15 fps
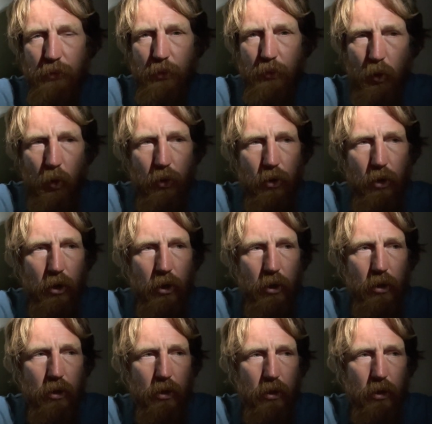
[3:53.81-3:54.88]
the
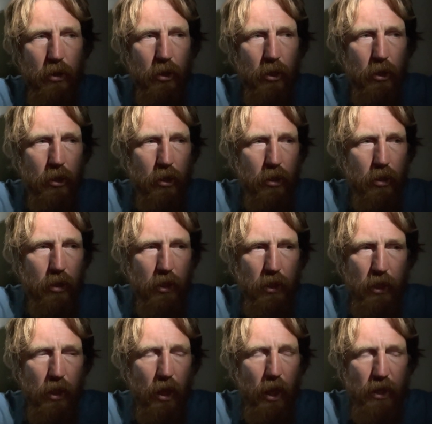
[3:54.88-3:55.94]
border,
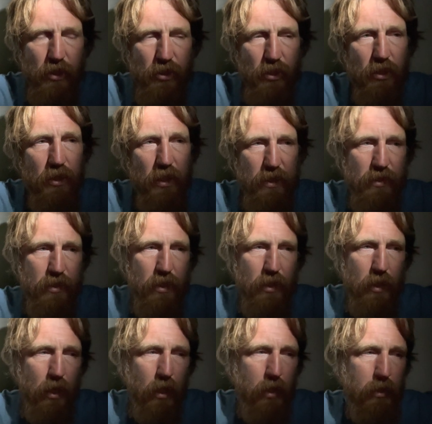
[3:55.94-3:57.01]
actually less than
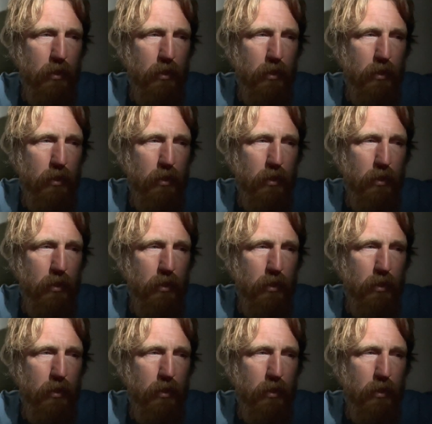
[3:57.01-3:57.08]
that.